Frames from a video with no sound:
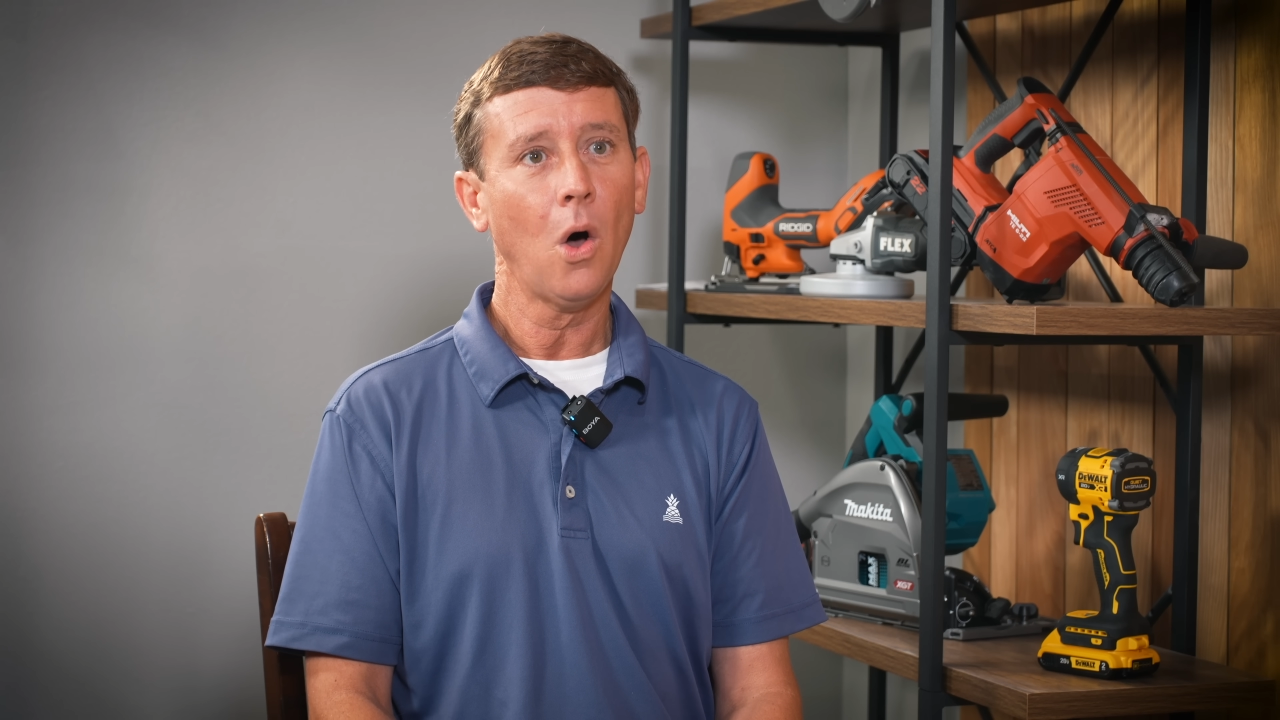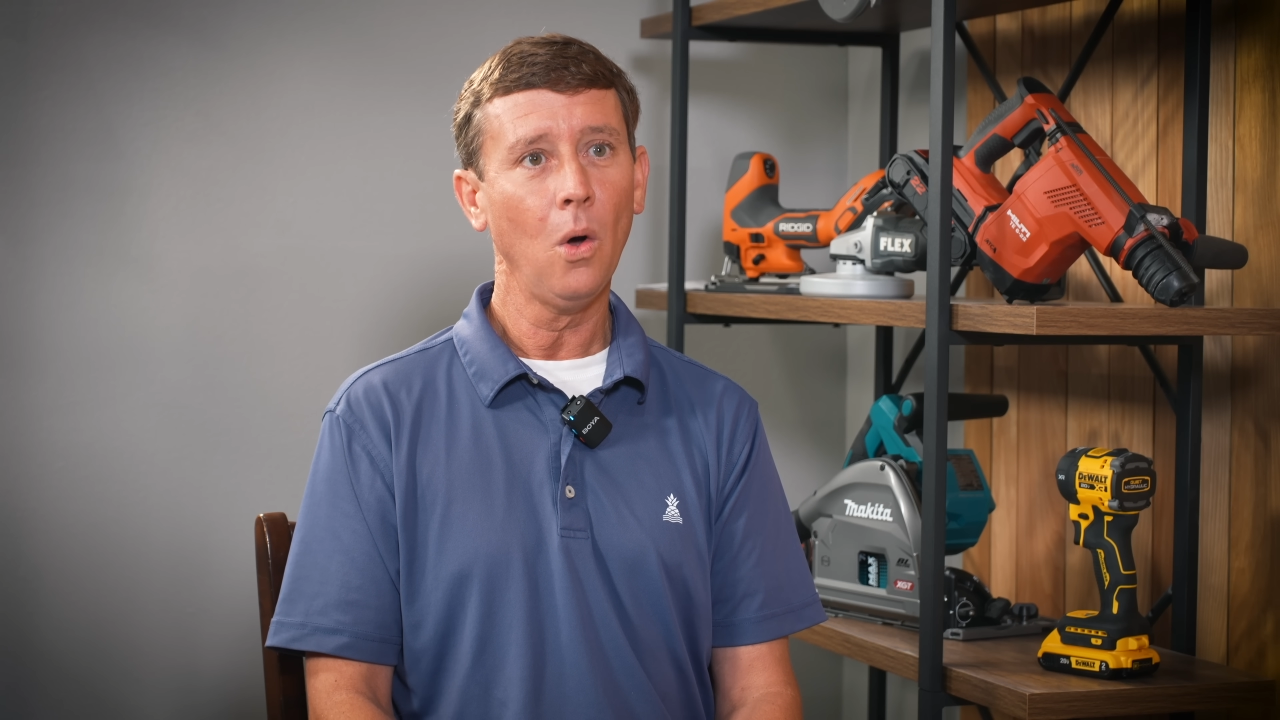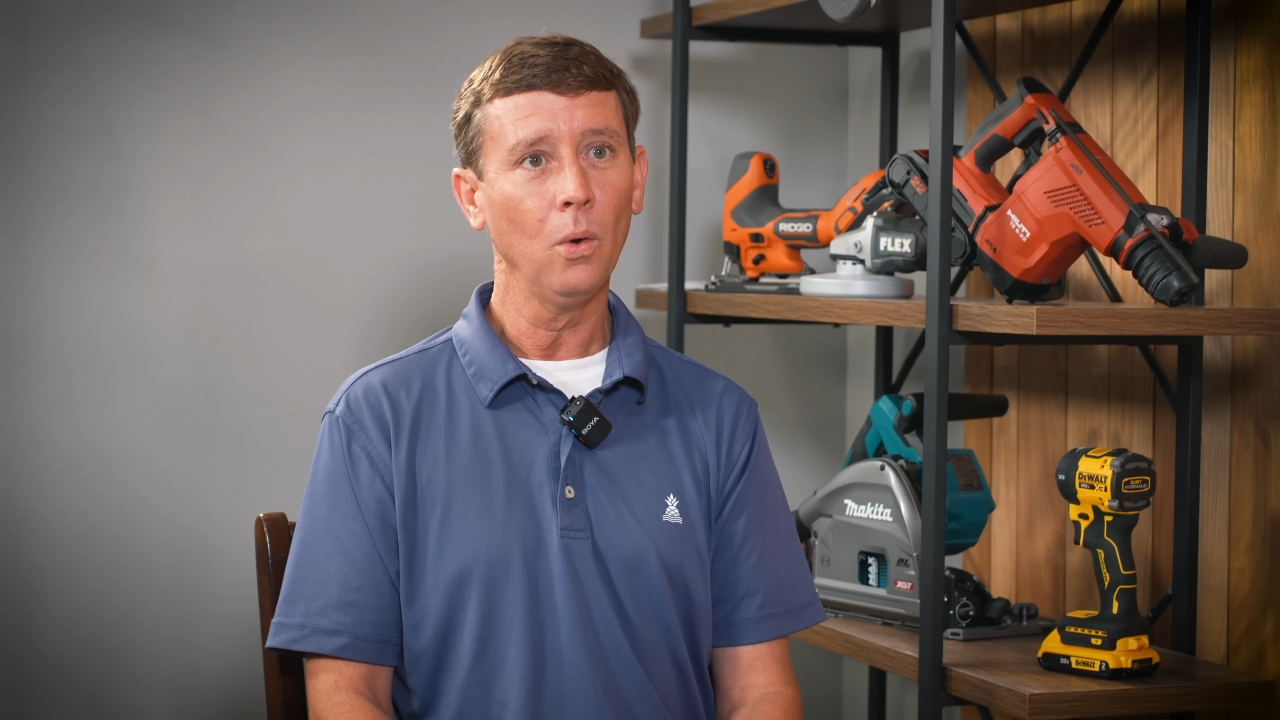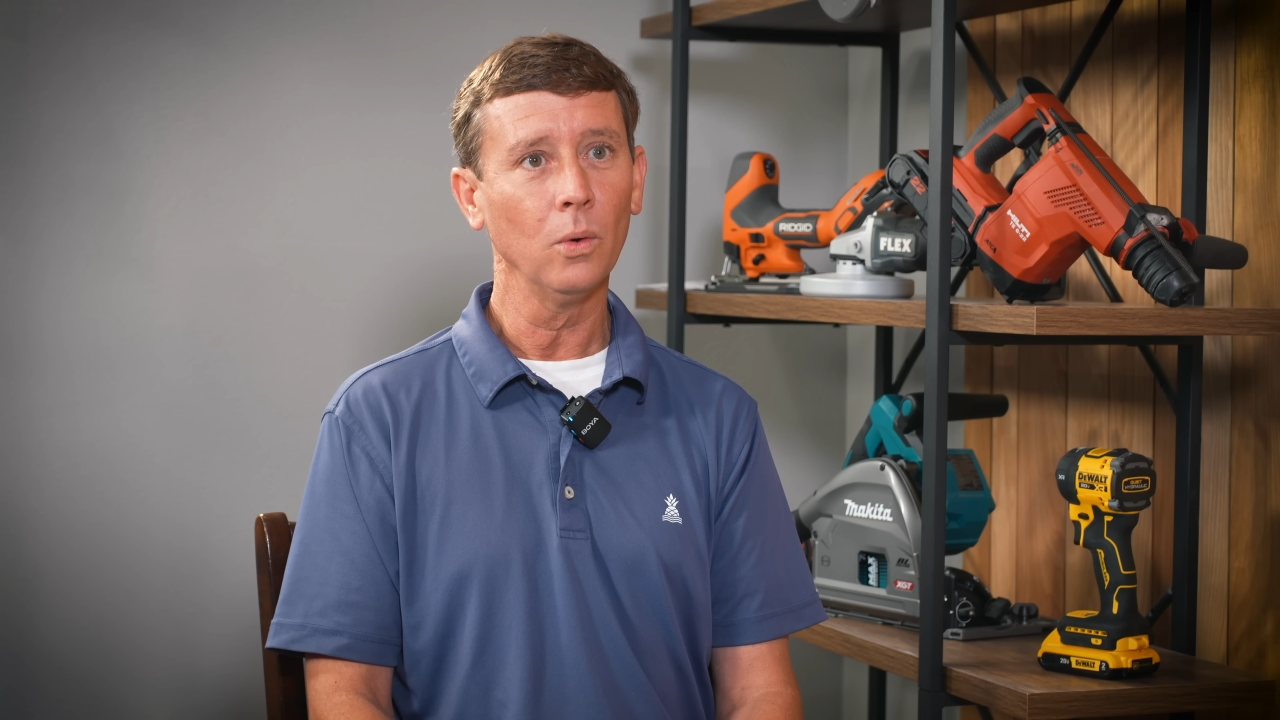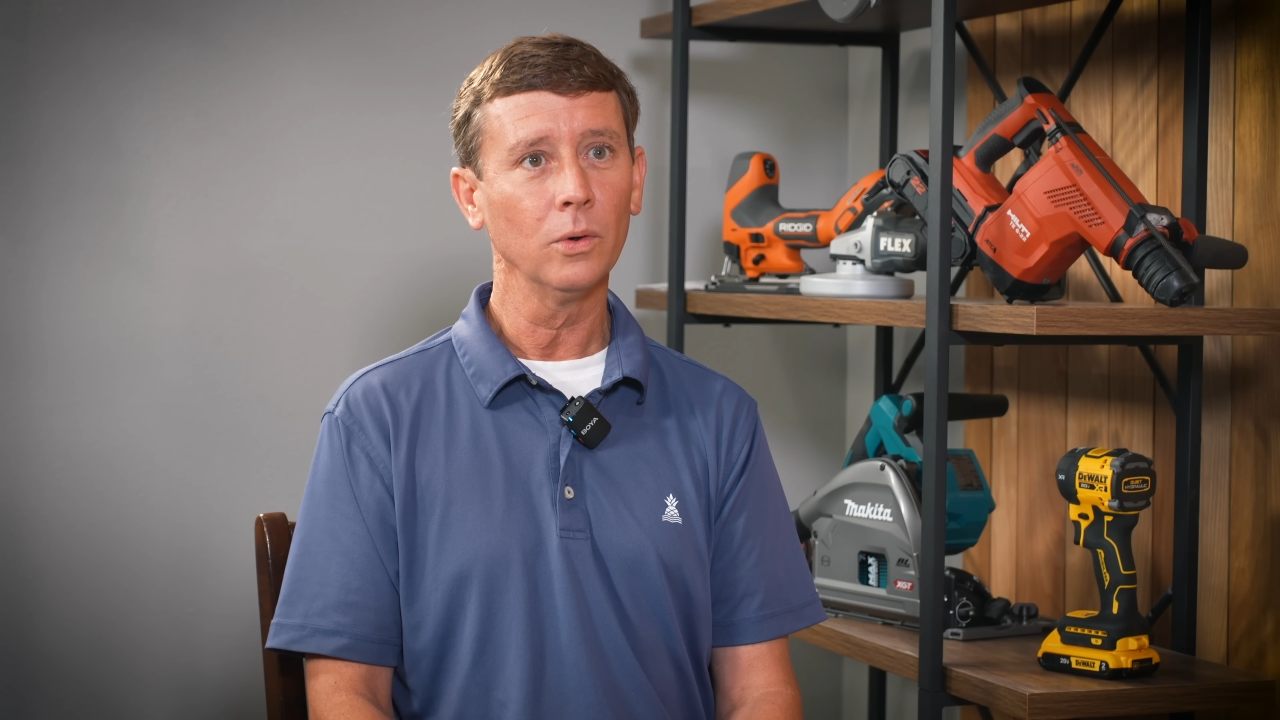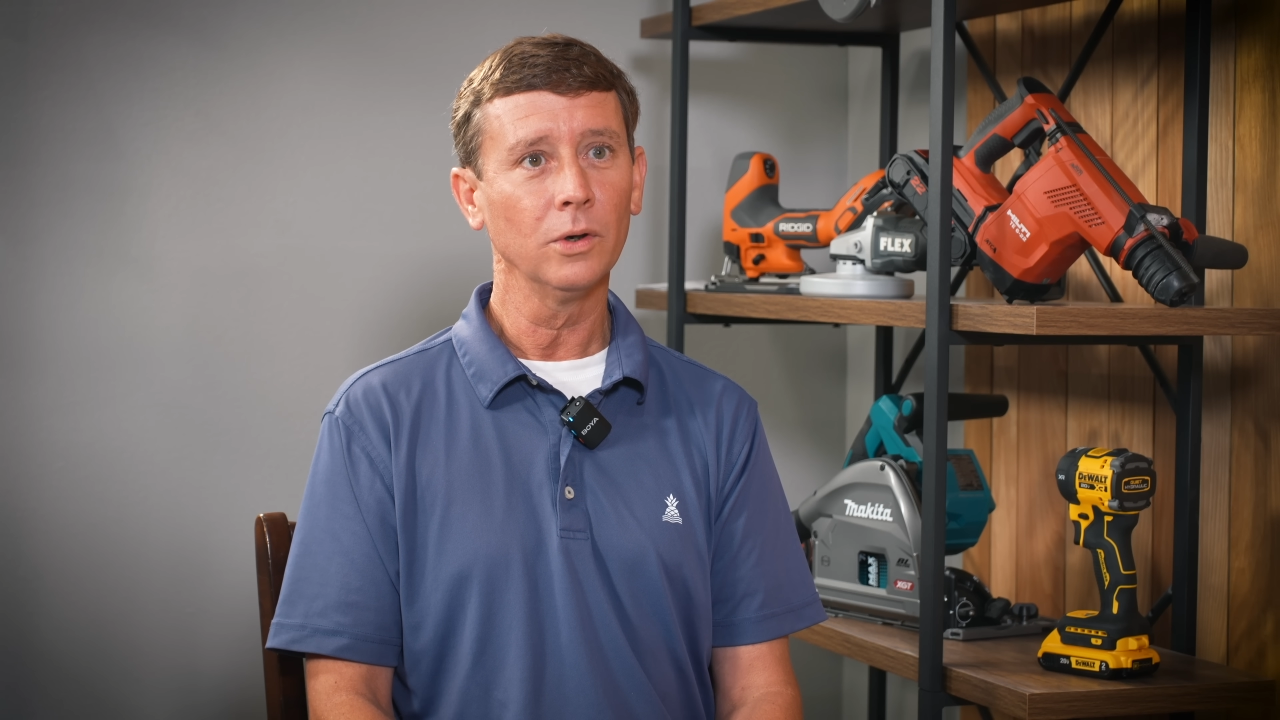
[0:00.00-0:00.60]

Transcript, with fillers: all